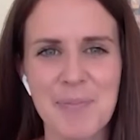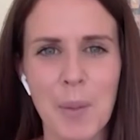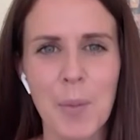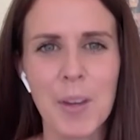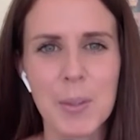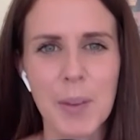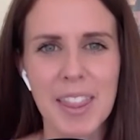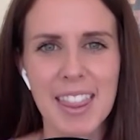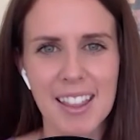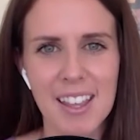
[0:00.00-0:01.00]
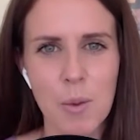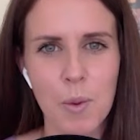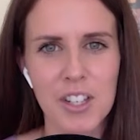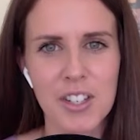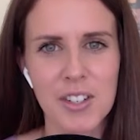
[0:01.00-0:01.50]
What's one thing that you
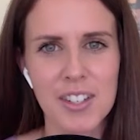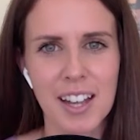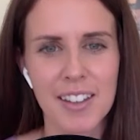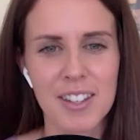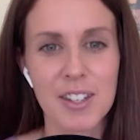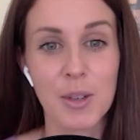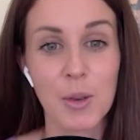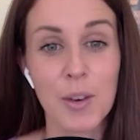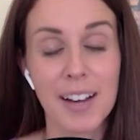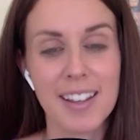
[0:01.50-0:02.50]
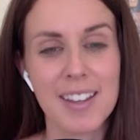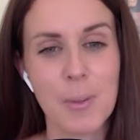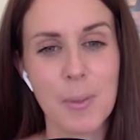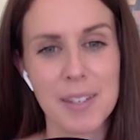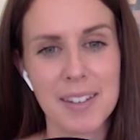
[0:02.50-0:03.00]
wish you'd done sooner in
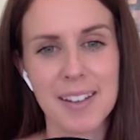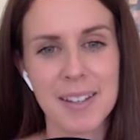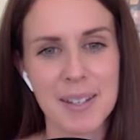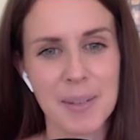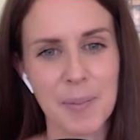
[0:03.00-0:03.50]
your business?